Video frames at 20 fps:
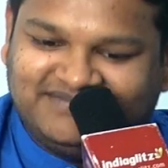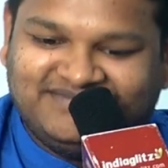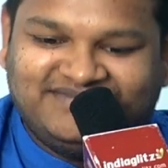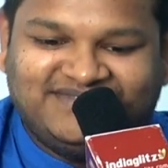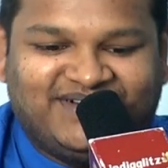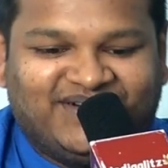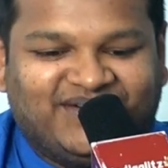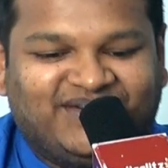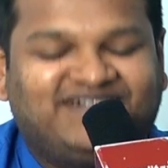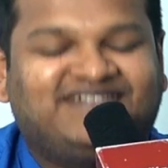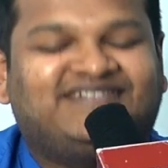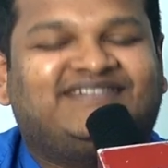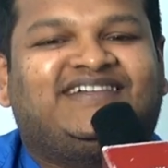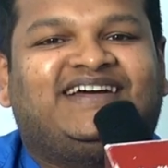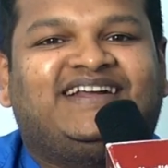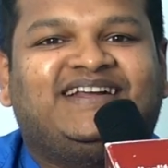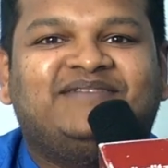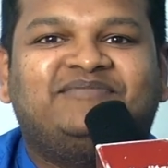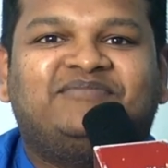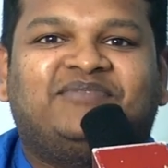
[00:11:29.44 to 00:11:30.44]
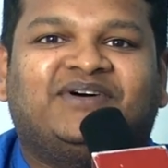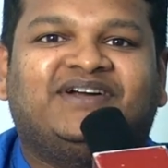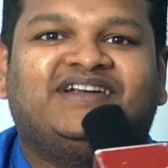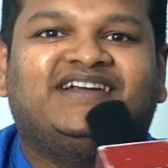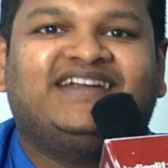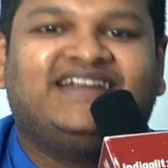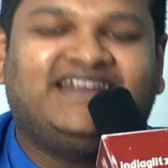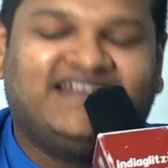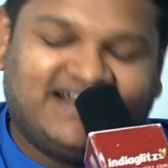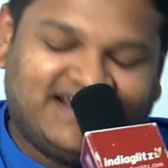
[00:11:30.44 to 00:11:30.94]
Okay, valid
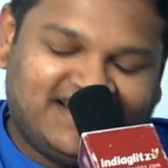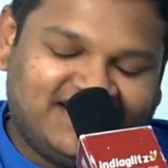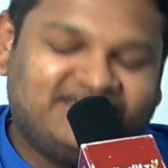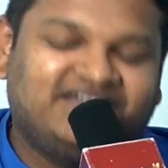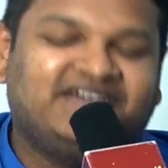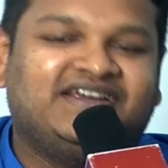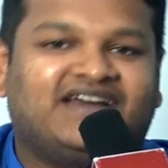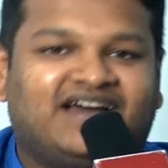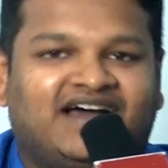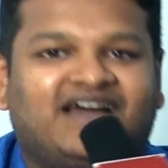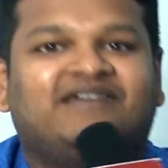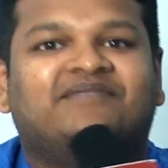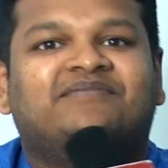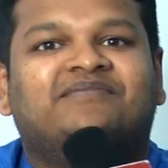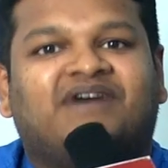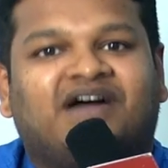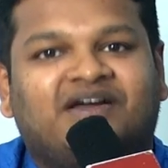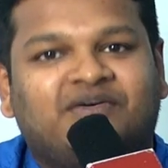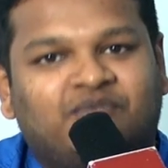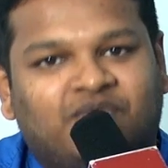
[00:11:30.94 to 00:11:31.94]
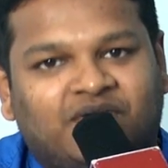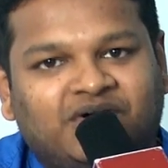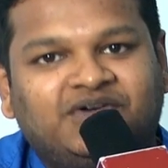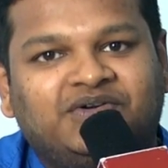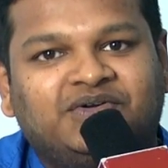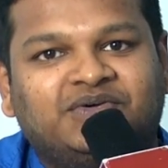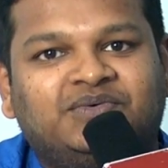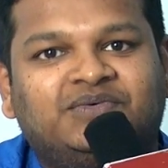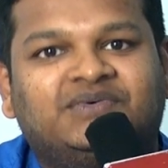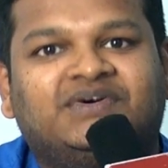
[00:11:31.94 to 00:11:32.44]
point. Yeah, I want
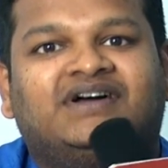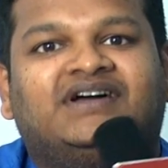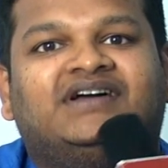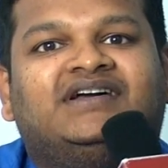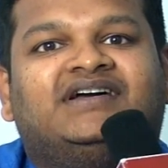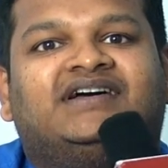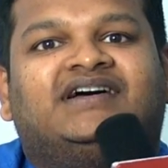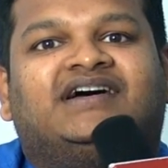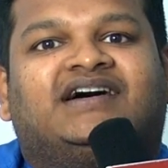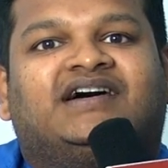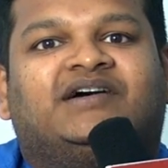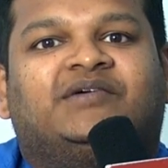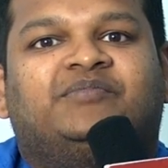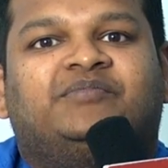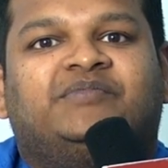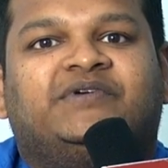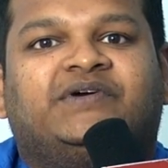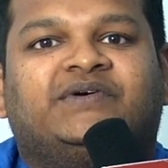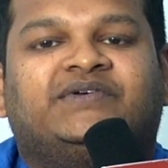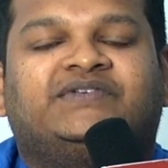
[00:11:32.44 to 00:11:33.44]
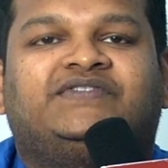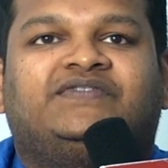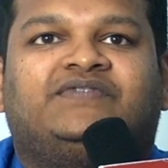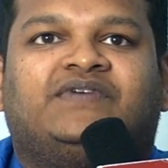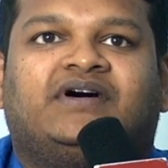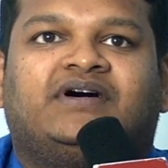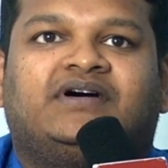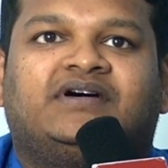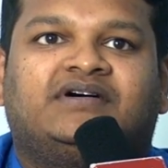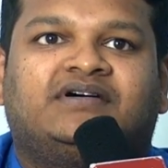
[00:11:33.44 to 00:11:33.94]
to, because
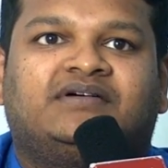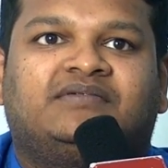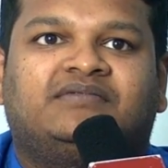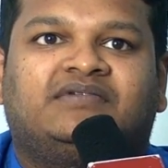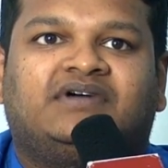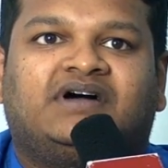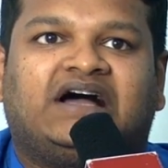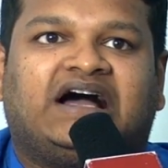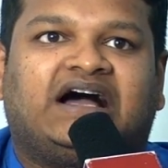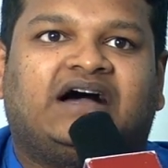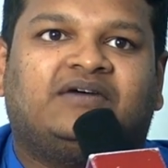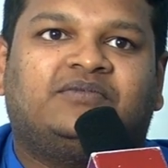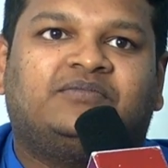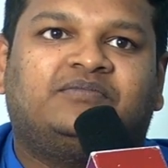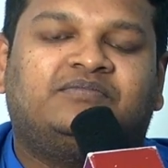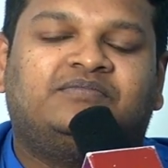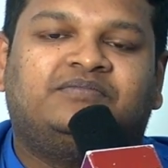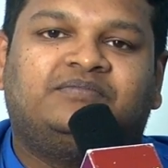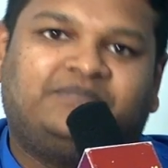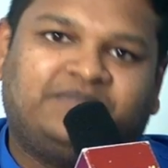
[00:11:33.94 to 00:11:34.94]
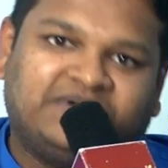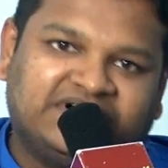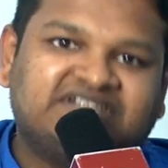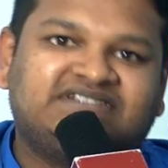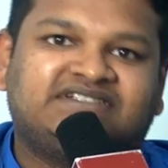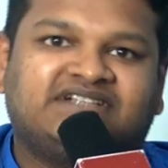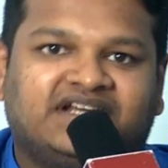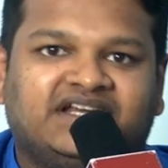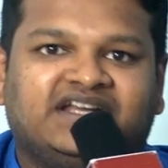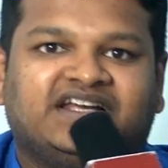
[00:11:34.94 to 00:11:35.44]

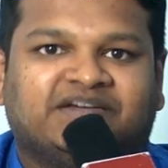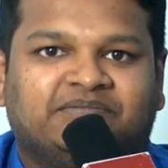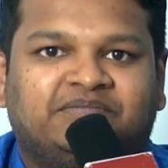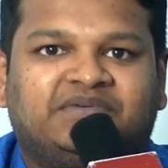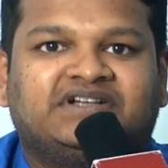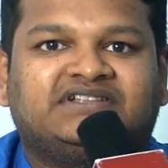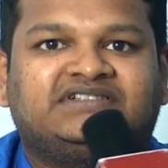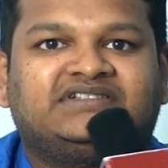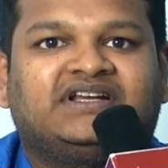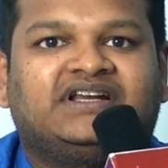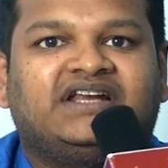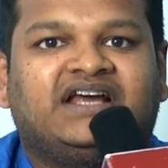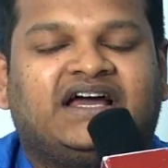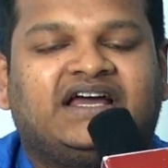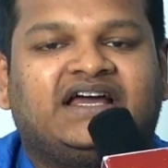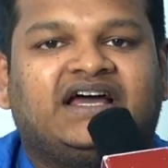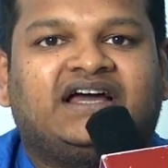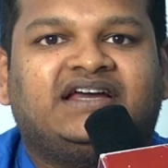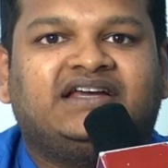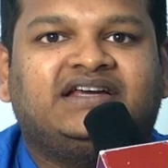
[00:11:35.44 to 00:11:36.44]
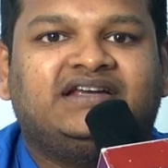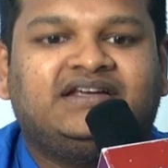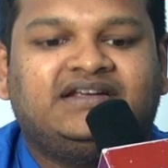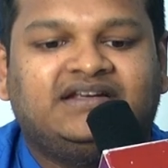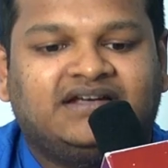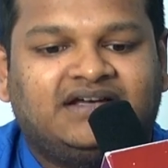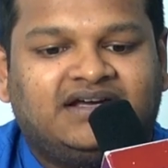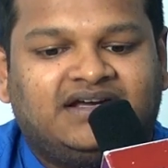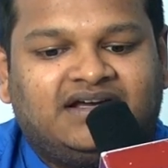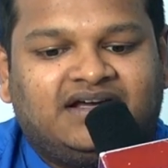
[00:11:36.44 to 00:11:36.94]
personally, I
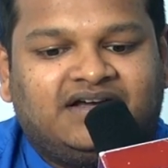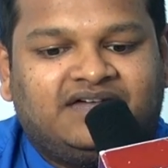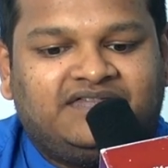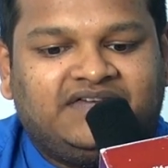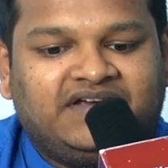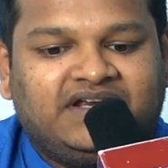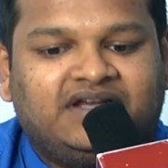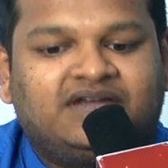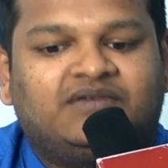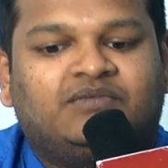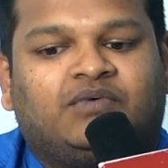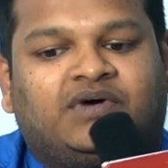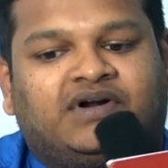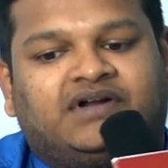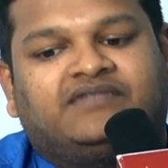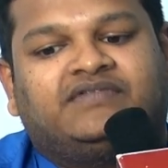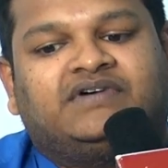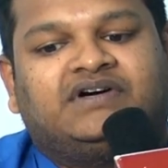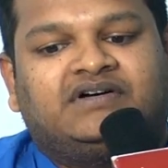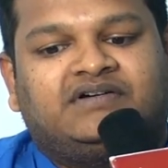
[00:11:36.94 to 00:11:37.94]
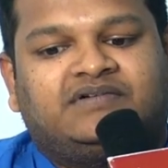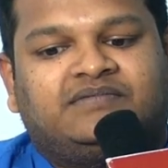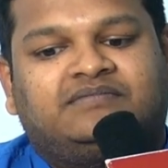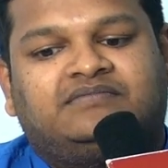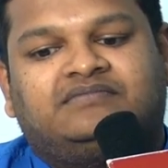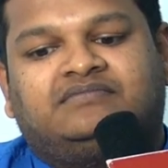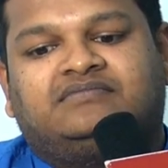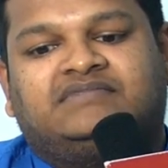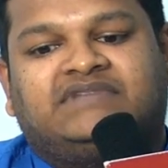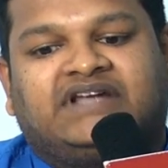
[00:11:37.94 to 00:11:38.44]
feel whatever
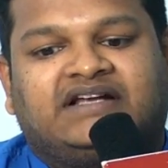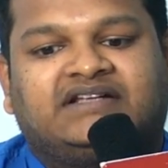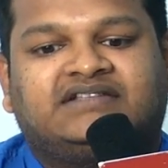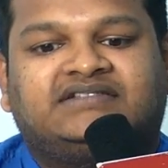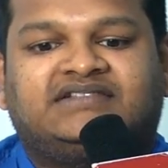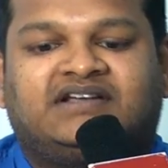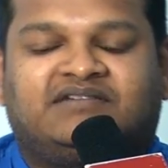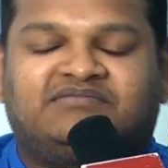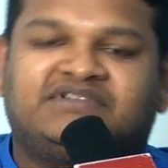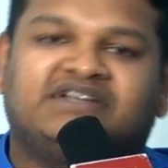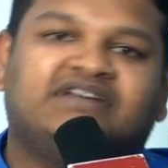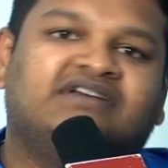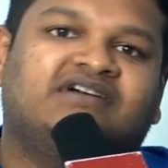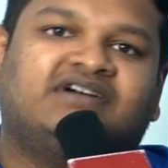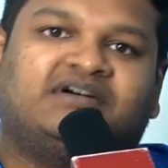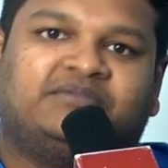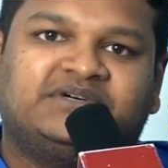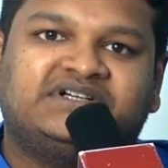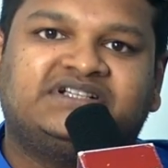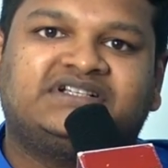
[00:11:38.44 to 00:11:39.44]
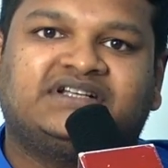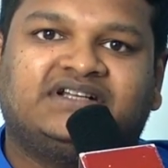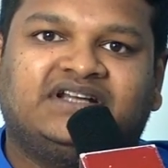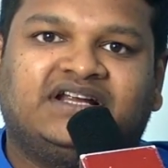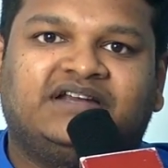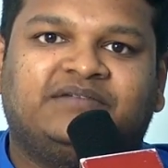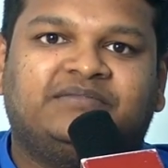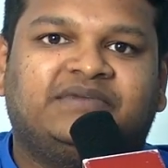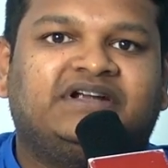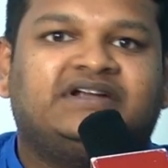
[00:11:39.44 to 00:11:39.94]
there is something commercial
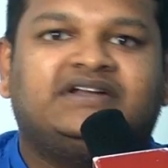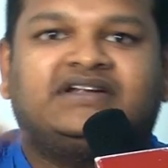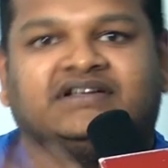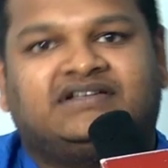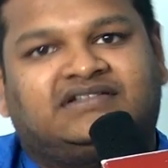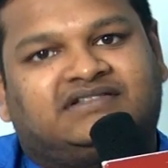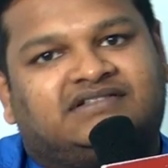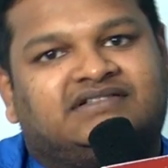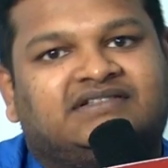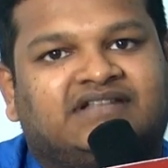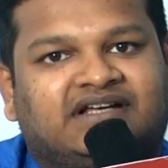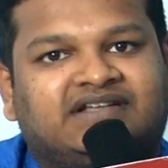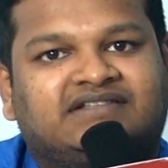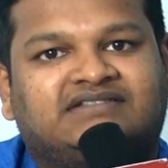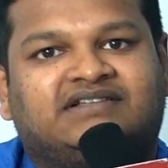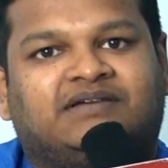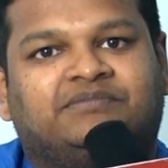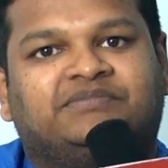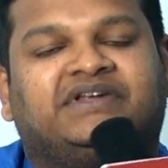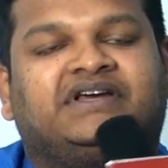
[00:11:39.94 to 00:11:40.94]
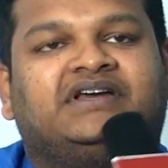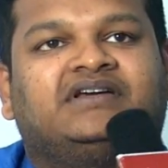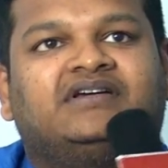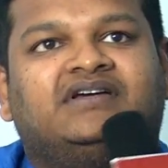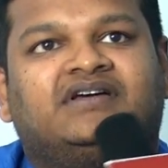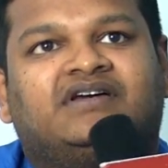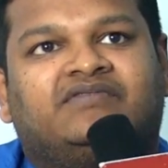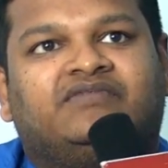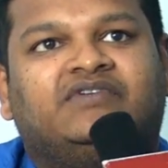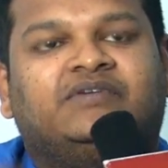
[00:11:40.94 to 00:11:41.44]
element and there is something
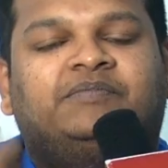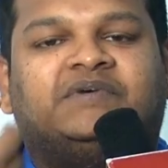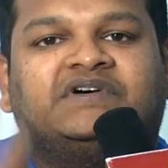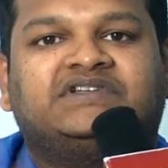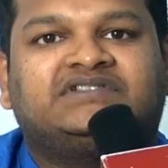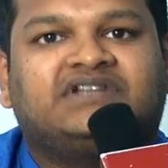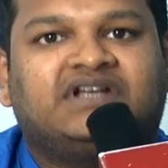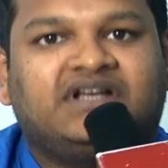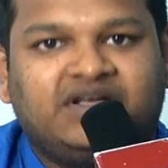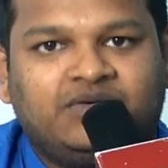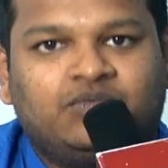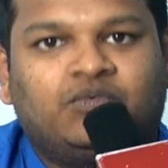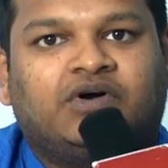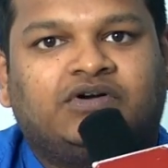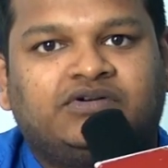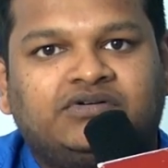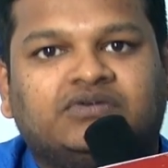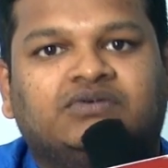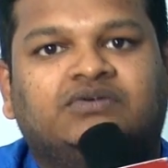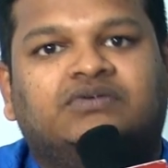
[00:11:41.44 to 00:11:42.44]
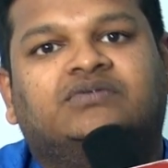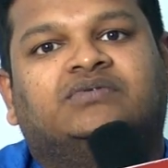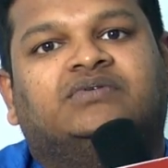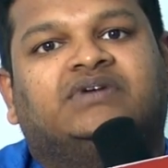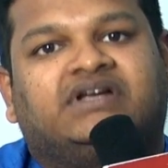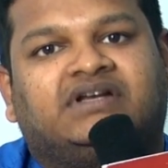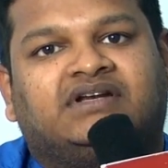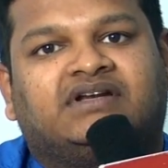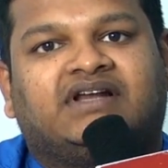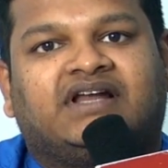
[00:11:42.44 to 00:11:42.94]
we personally want to do
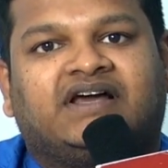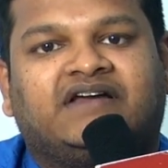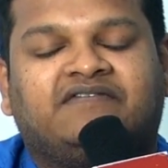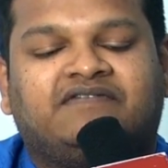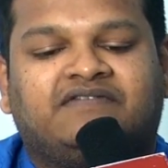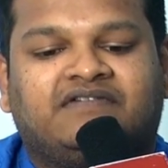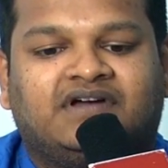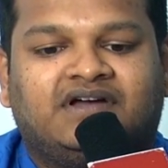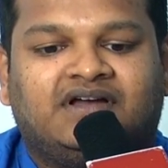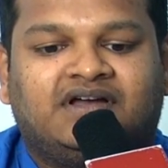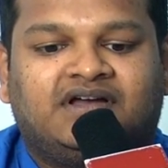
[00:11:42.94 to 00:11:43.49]
in life,